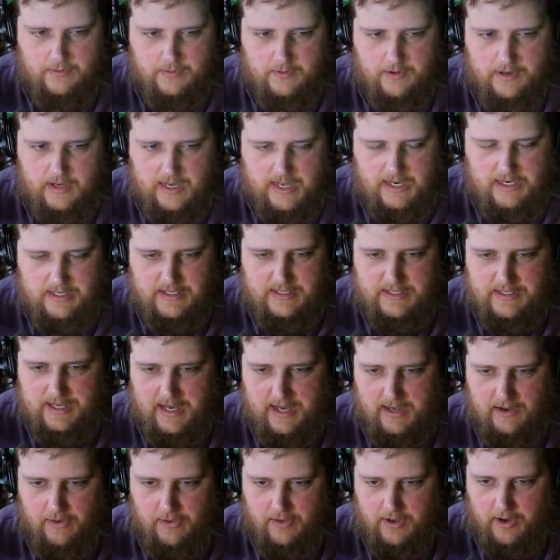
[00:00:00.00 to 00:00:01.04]

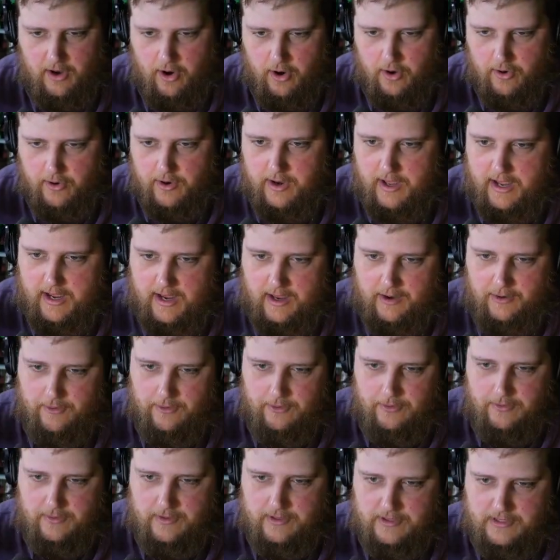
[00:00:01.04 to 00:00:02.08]
insanely hard to handle,
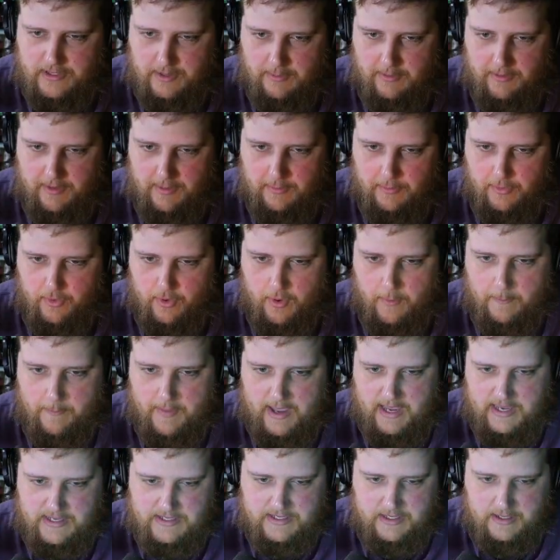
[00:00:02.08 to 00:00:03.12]
and some of them were
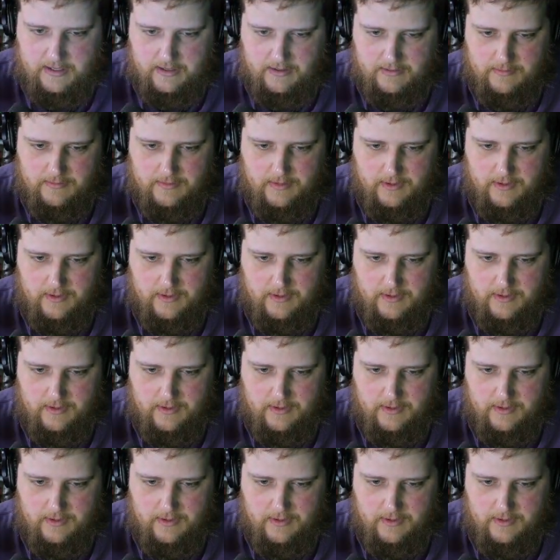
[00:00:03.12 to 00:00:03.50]
amazing.